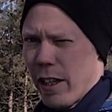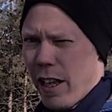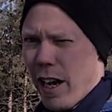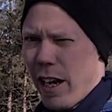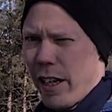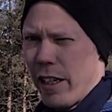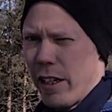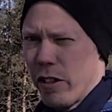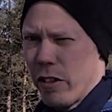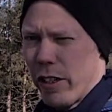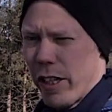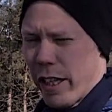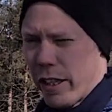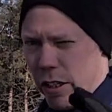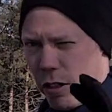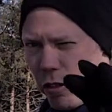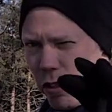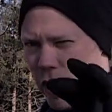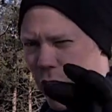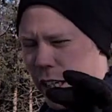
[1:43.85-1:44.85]
line to get
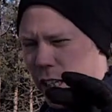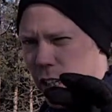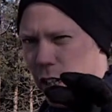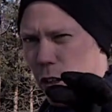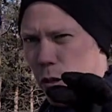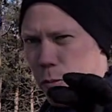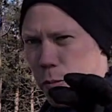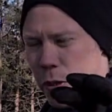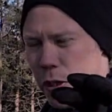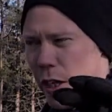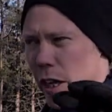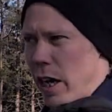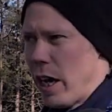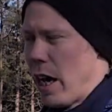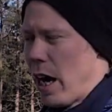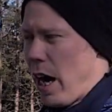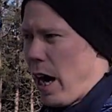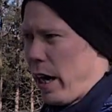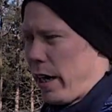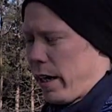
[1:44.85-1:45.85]
those tight loops
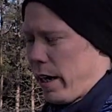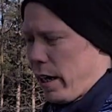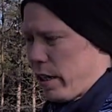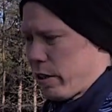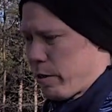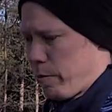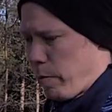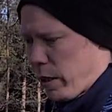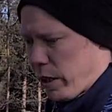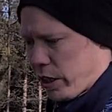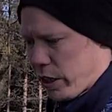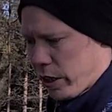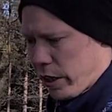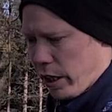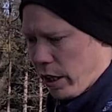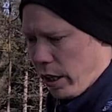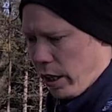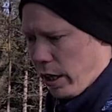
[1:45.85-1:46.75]
and as much